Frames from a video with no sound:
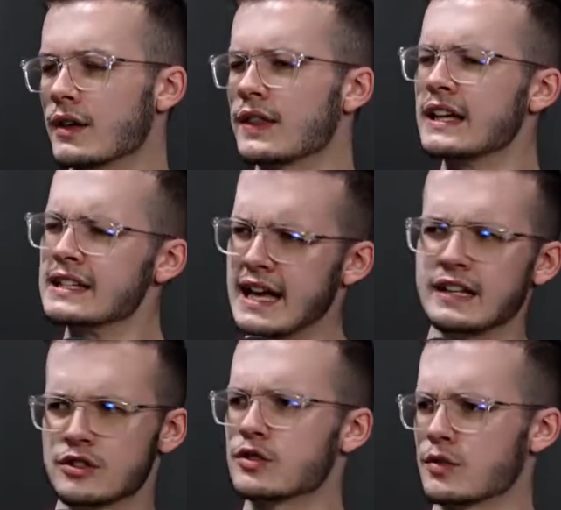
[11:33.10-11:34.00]
Things
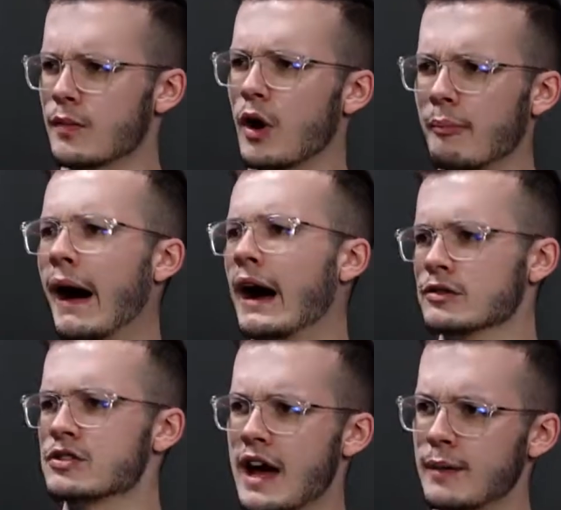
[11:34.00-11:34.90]
that are bound
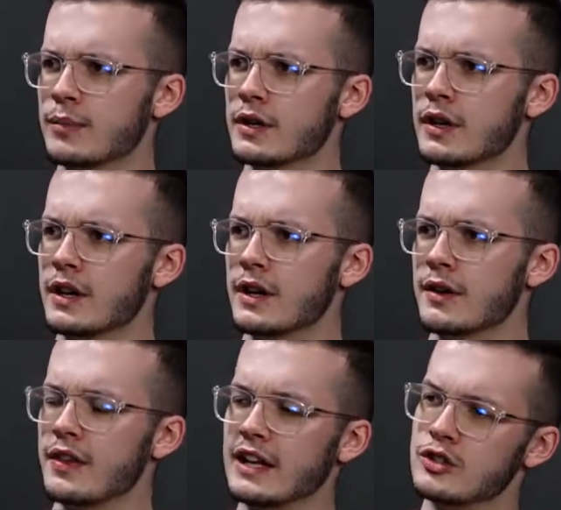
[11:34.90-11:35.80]
to happen,
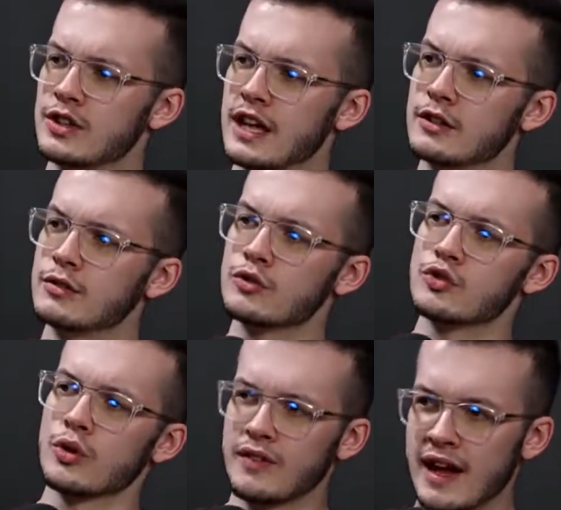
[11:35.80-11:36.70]
that you then
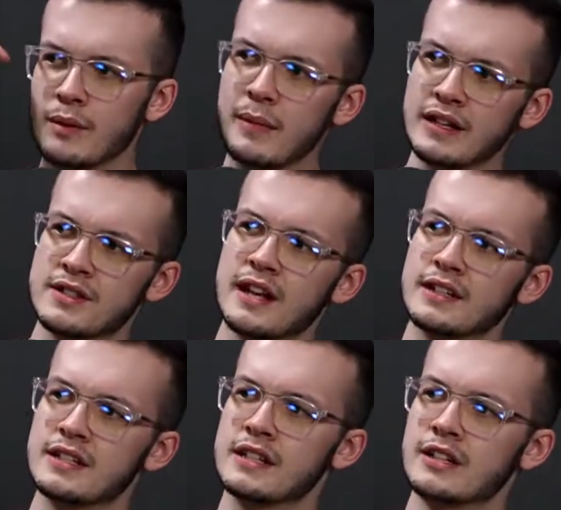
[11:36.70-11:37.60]
sort of have the
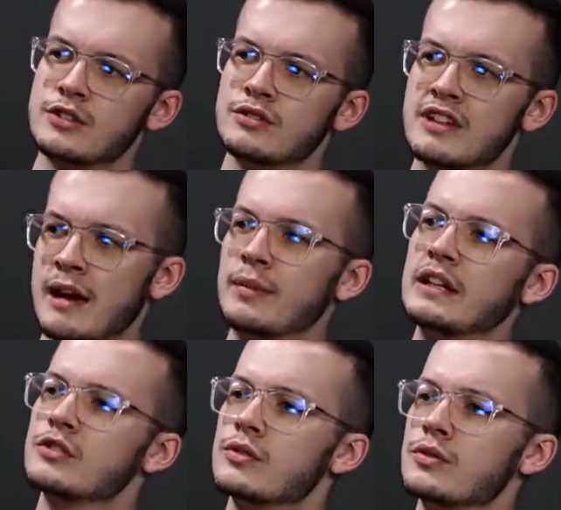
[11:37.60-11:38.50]
mentality that you tap
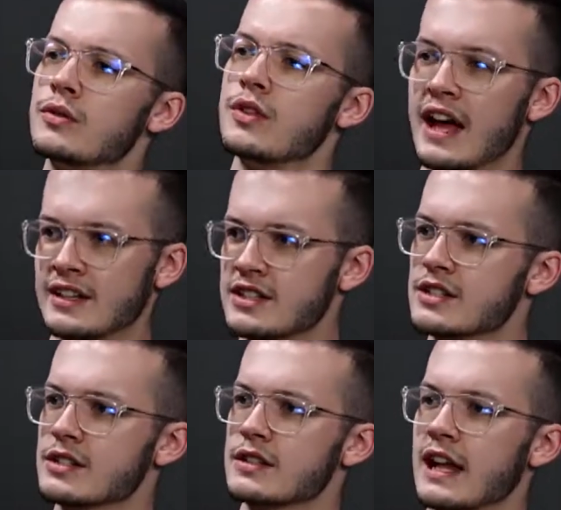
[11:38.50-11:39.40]
into that
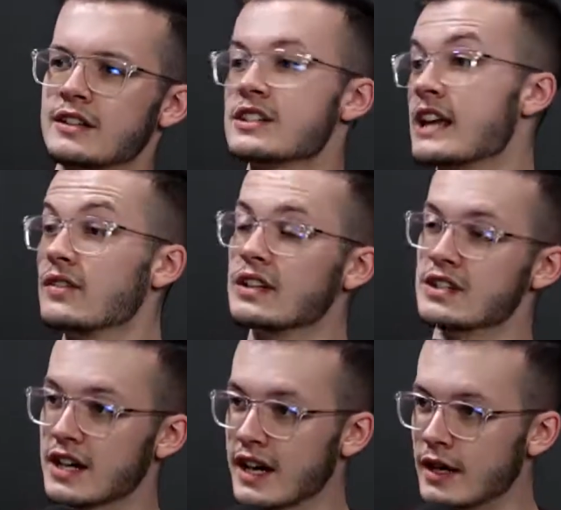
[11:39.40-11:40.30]
savings
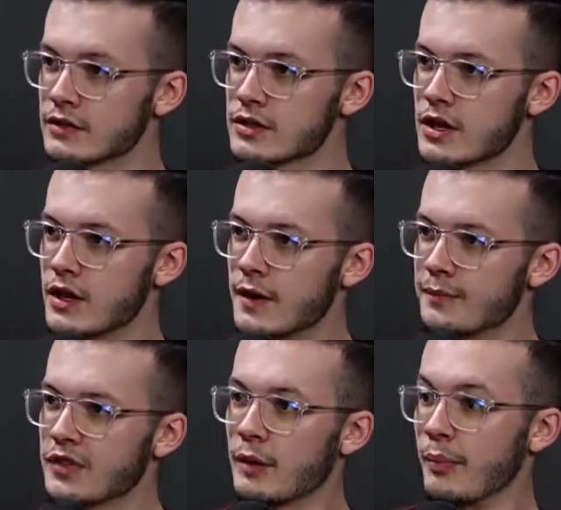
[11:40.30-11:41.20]
account,
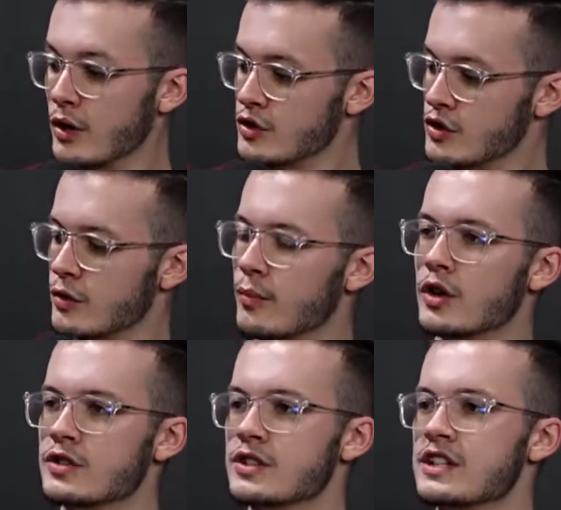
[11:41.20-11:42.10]
opposed to
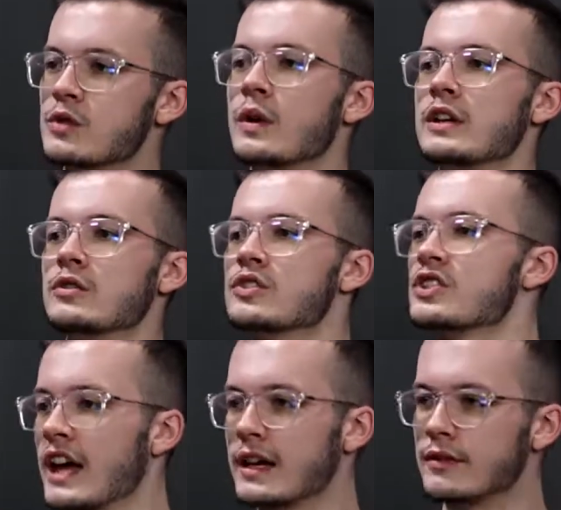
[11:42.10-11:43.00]
emergency, where you
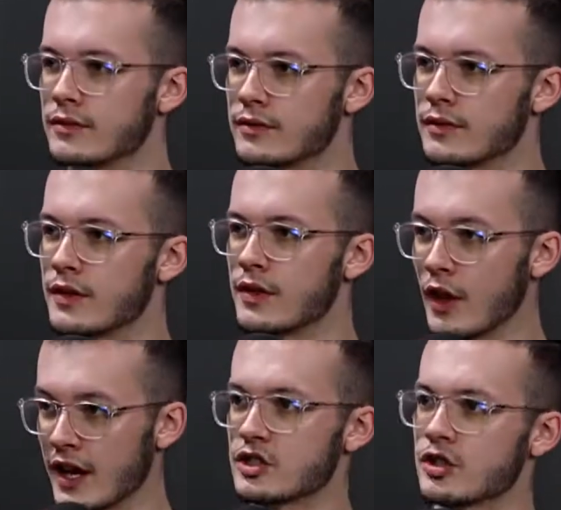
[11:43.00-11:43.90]
save
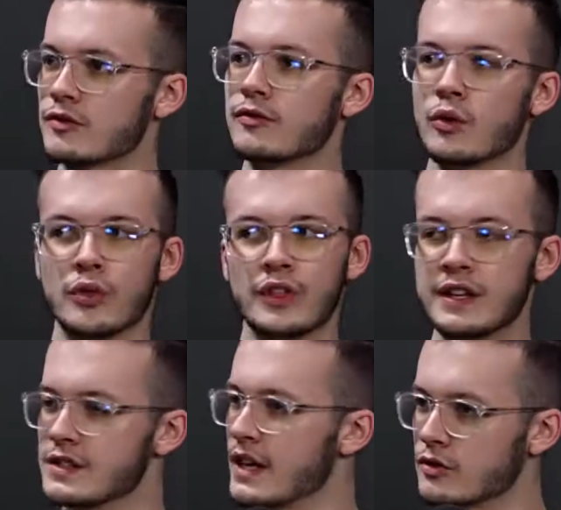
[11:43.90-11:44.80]
that for
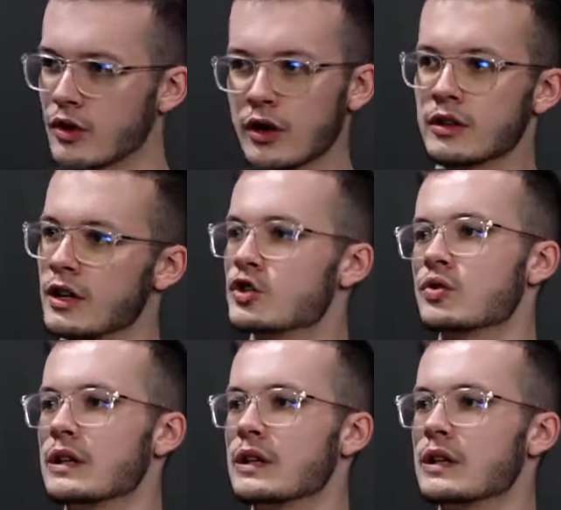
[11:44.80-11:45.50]
things that are literally